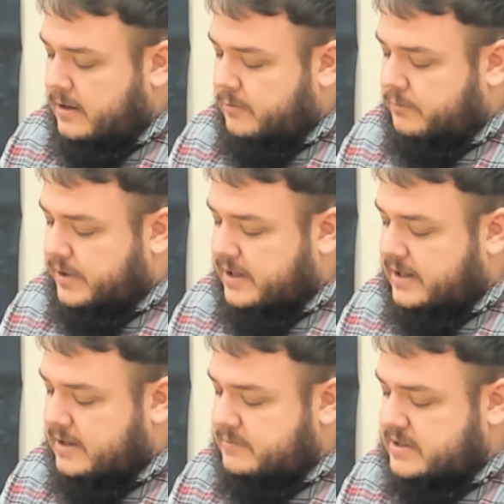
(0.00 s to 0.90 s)

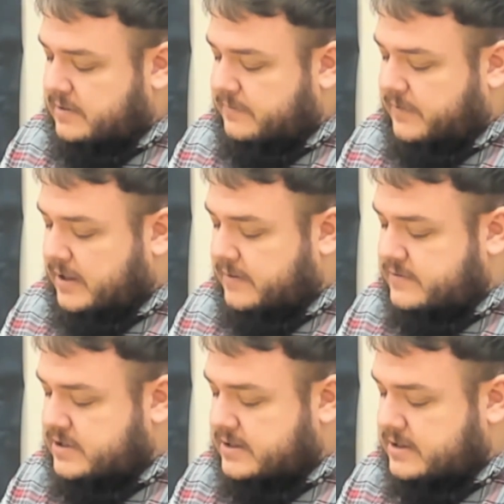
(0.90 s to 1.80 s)
Bringing them to the feet of
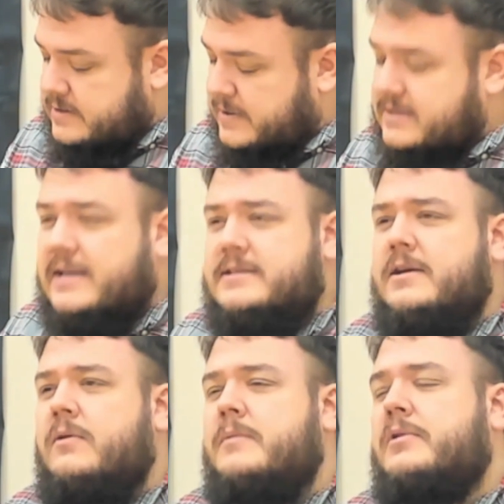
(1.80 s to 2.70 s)
Jesus. Because that's
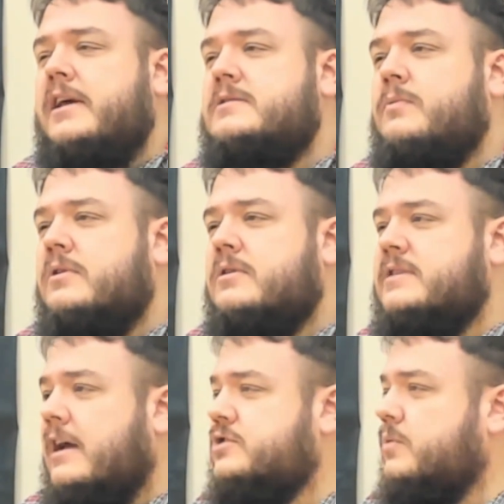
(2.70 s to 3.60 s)
the only place where
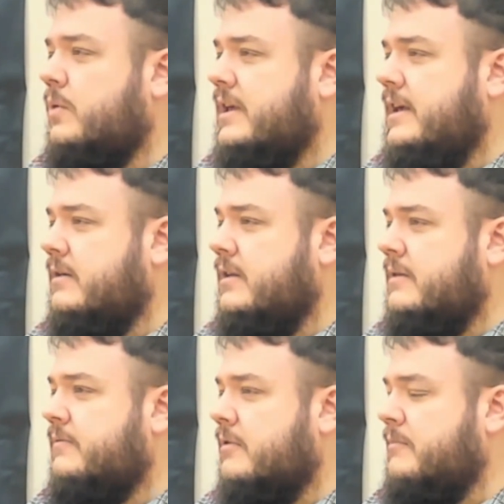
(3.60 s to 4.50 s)
there's actual
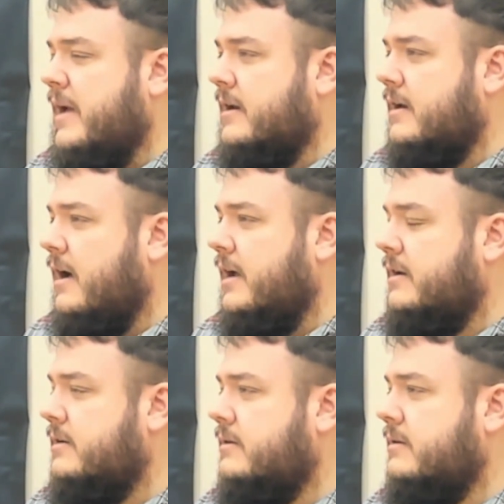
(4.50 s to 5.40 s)
healing for
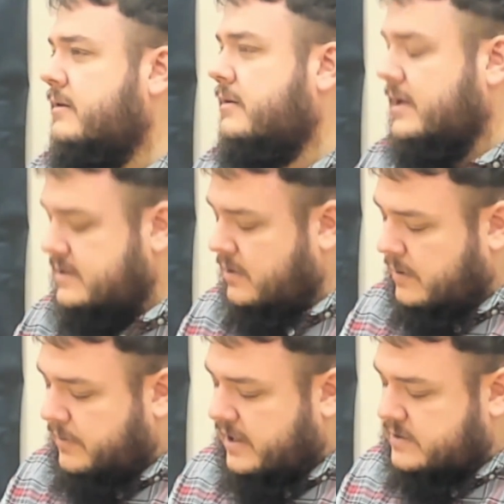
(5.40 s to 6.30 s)
mankind. That's the
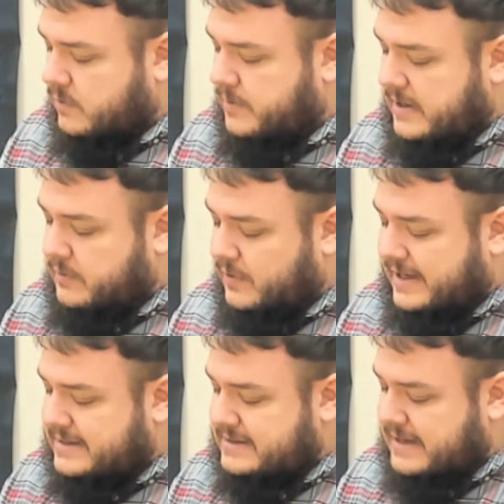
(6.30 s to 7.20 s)
only place where people
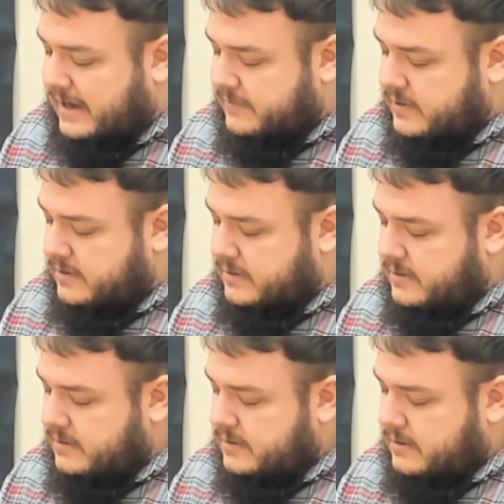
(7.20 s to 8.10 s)
get saved.
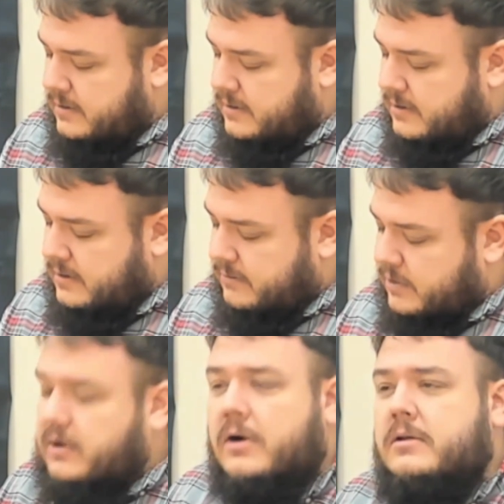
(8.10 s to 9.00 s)

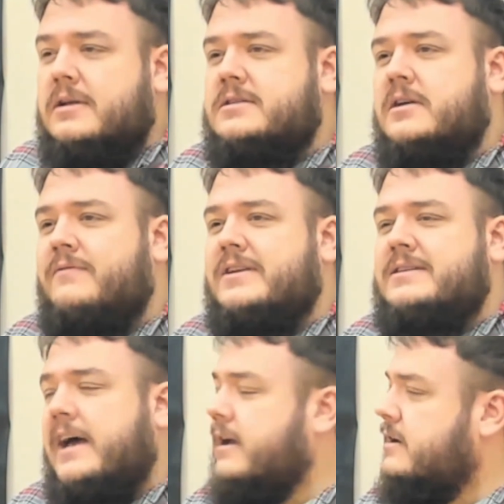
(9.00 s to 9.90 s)
Regardless of the
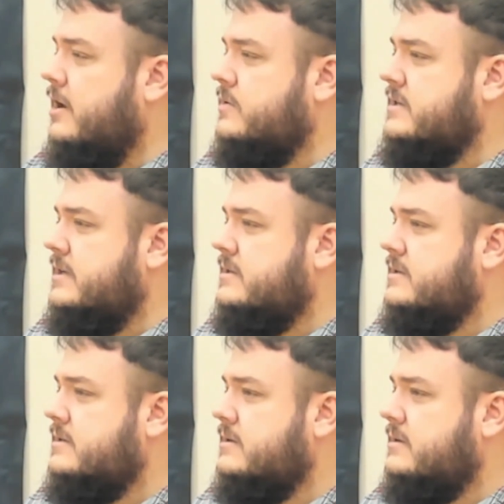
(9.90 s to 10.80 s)

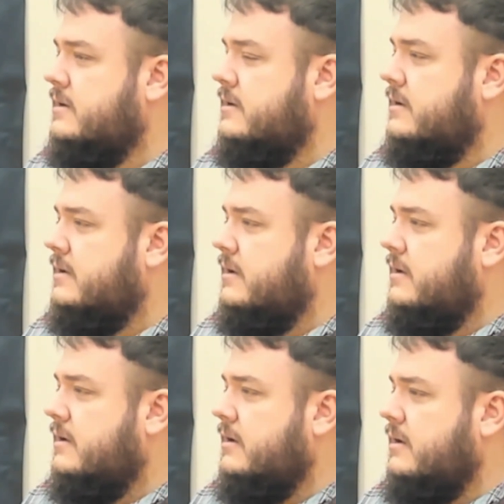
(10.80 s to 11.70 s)
diagnosis,
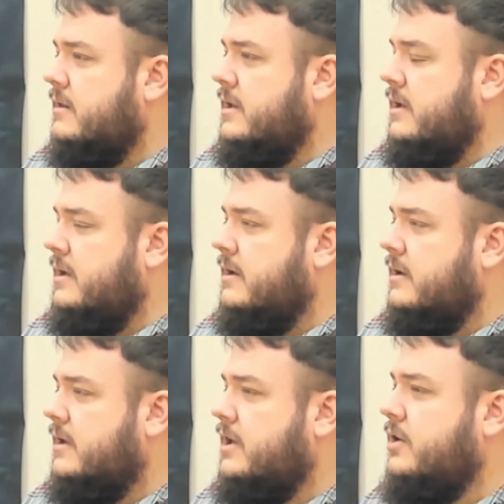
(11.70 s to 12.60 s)
the
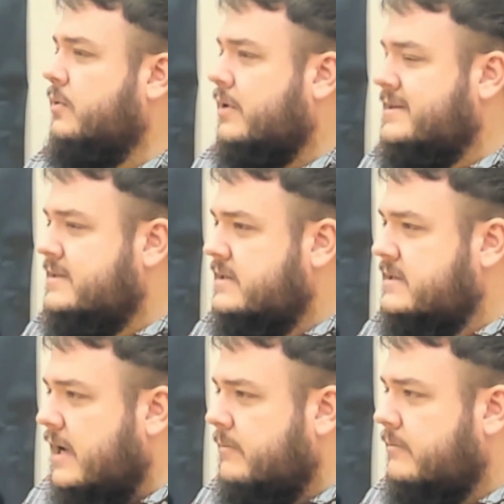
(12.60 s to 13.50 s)
cure is the
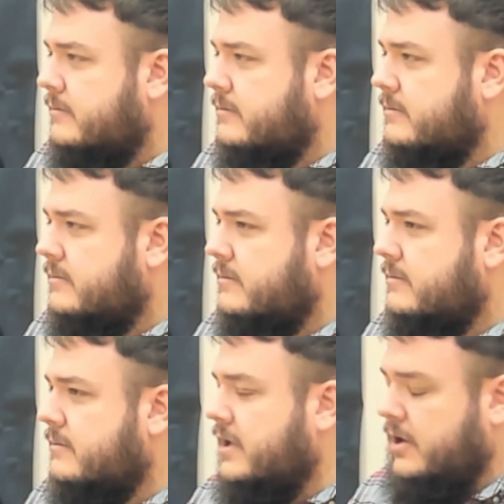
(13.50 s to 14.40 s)
same.
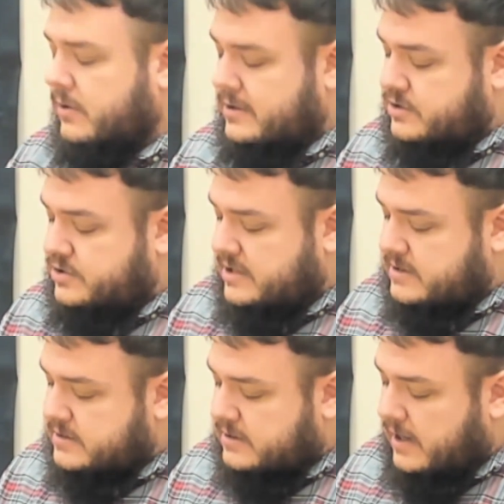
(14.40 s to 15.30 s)
The cure is
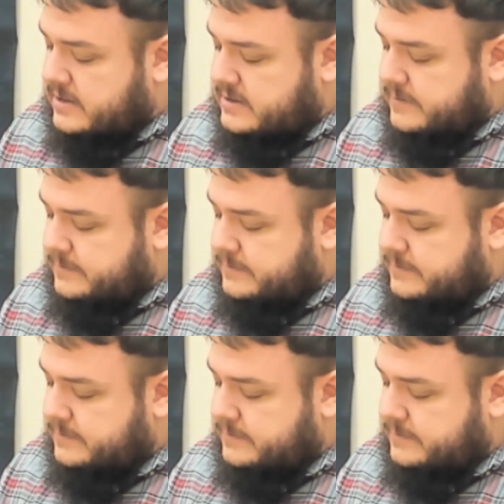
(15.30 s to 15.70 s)
Jesus Christ.